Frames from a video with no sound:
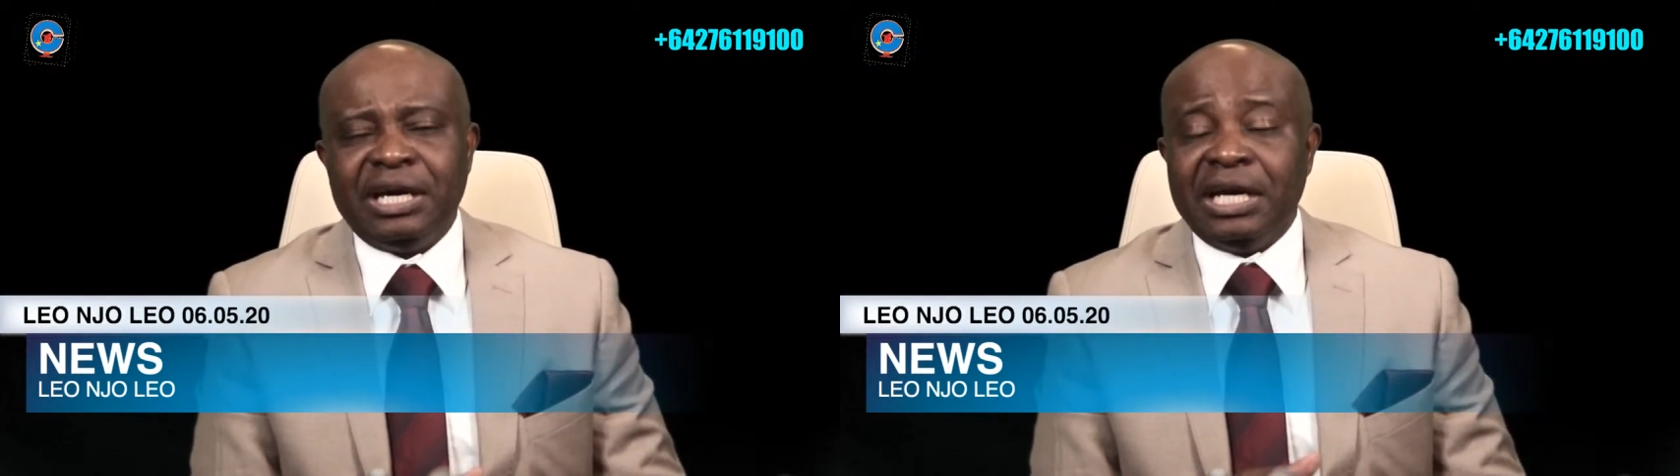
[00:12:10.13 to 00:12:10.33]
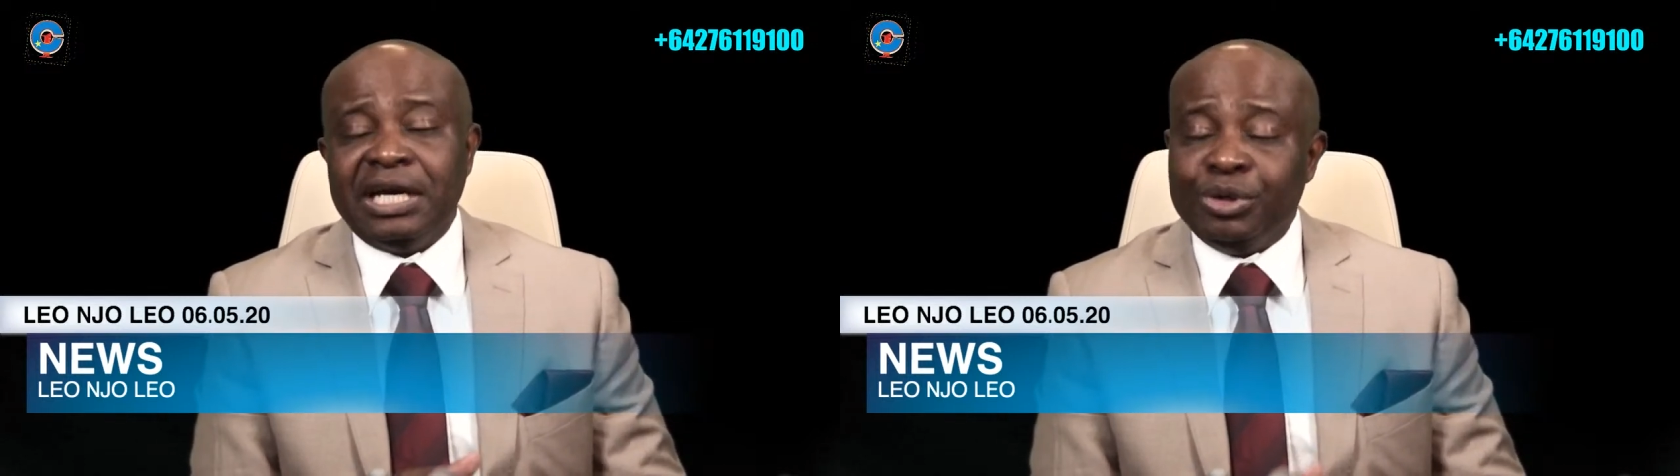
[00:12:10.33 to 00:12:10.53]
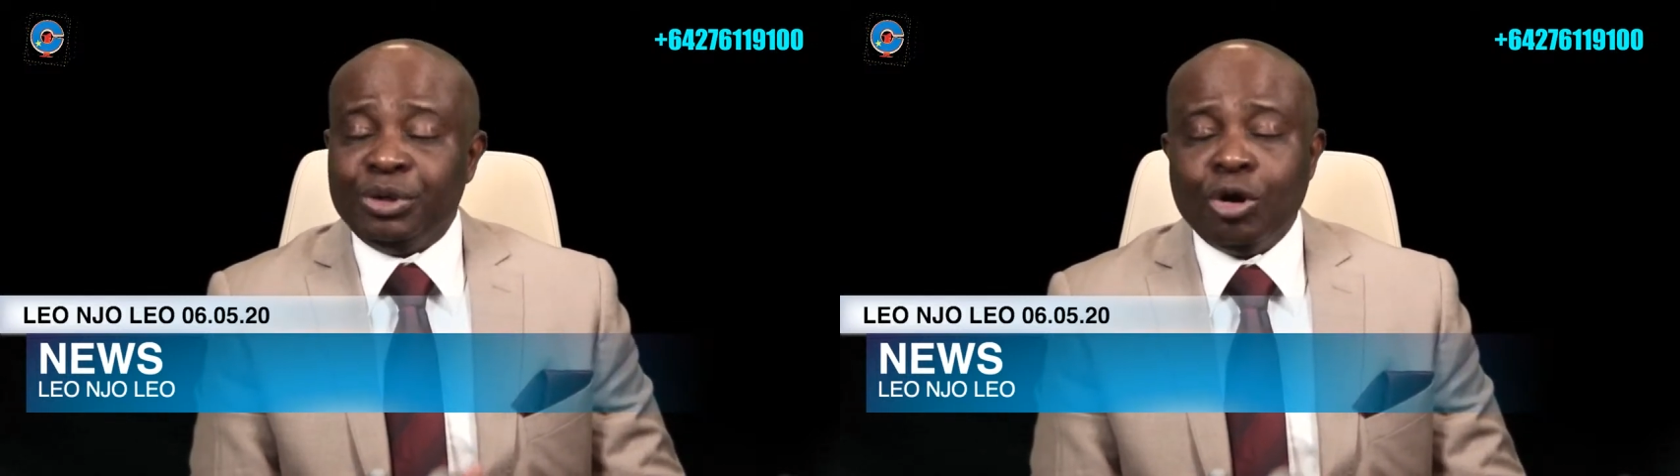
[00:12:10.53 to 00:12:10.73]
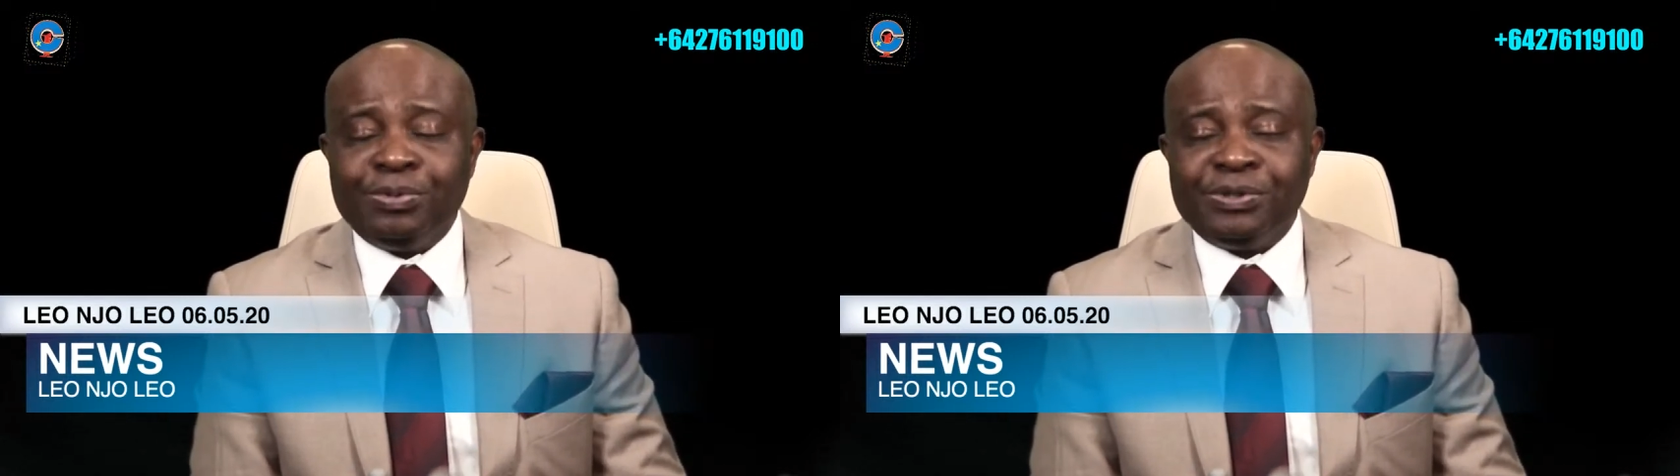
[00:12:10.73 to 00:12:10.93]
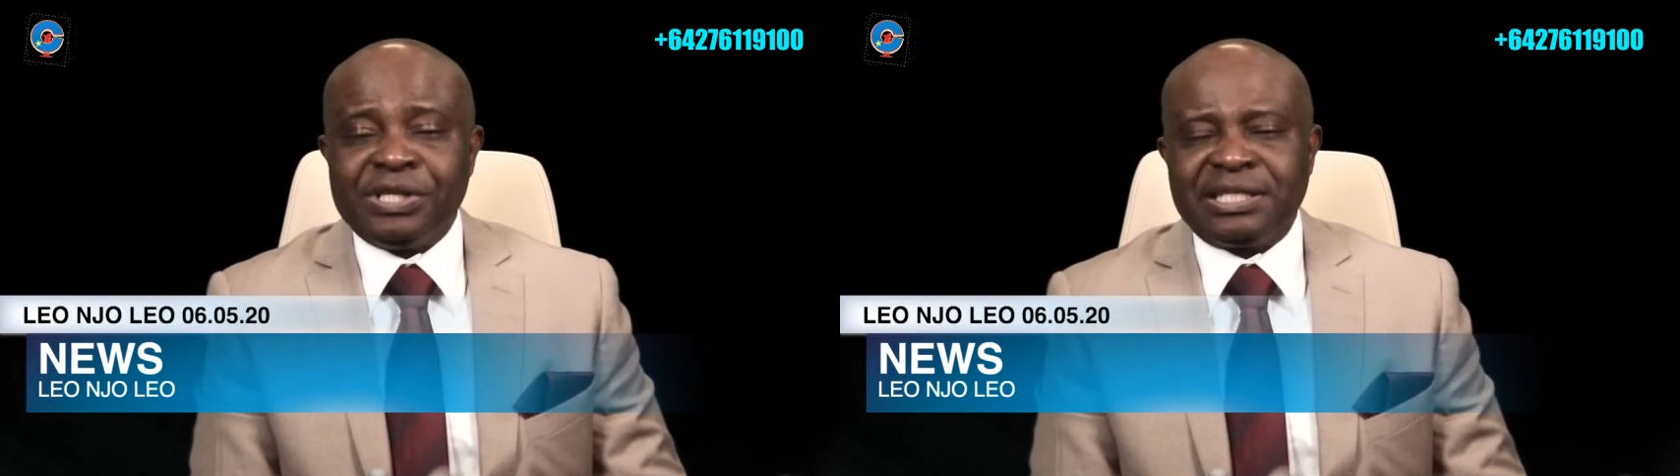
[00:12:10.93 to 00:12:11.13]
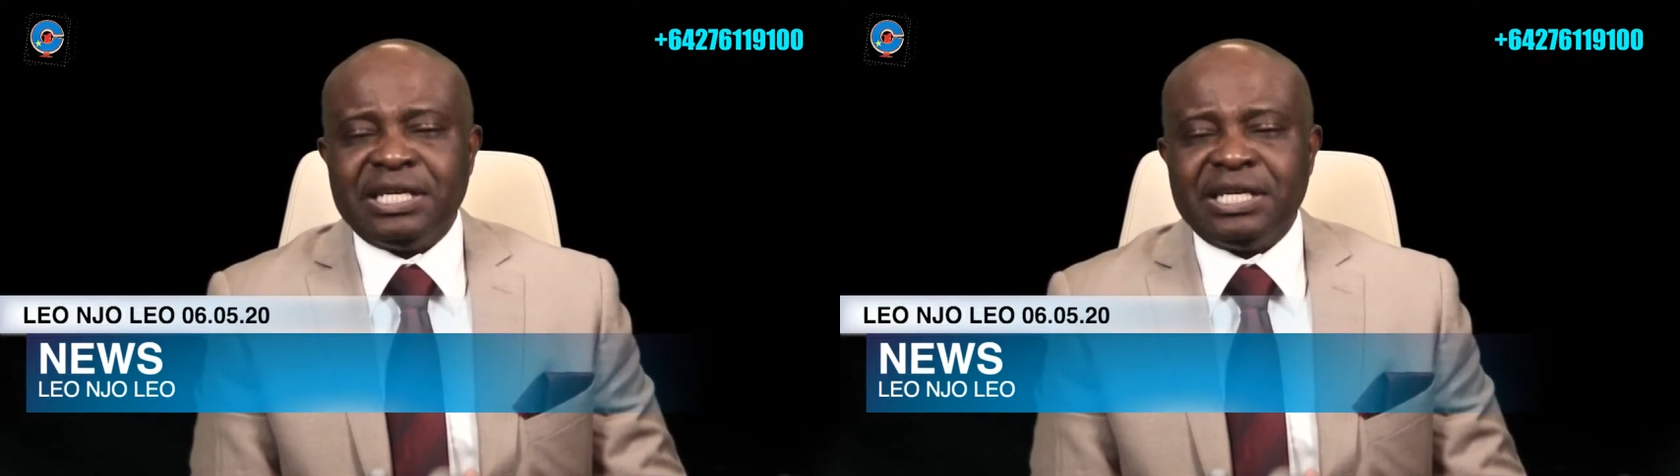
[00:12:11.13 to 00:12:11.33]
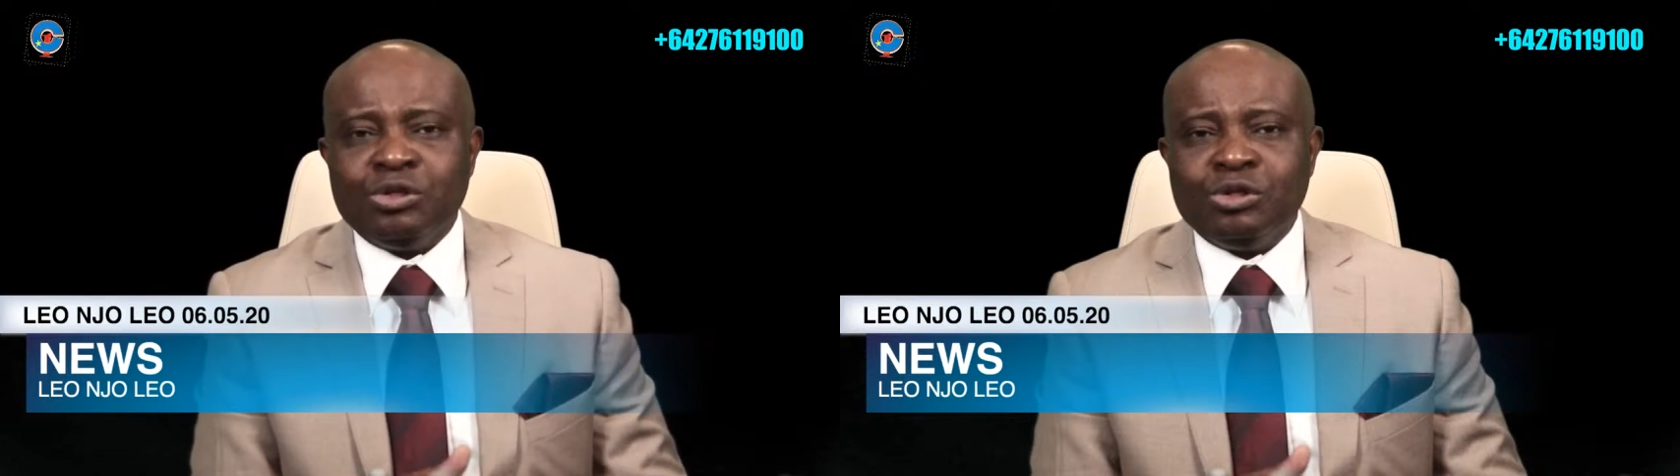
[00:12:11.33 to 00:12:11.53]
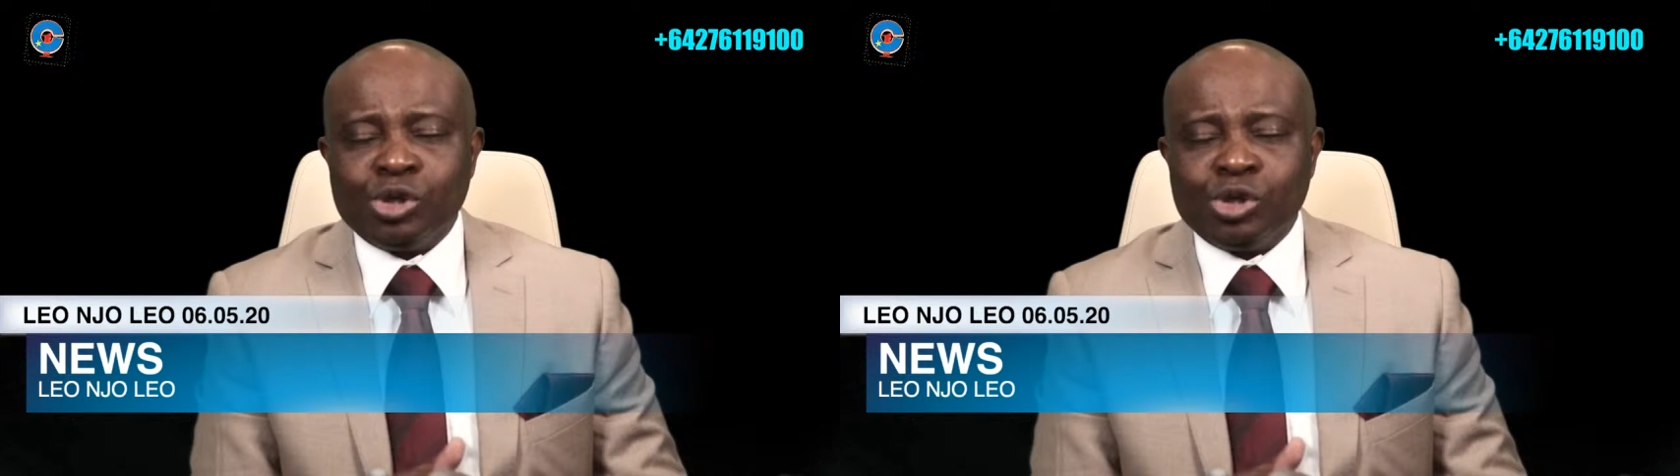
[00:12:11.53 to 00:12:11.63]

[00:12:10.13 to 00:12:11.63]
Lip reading: And we hope that those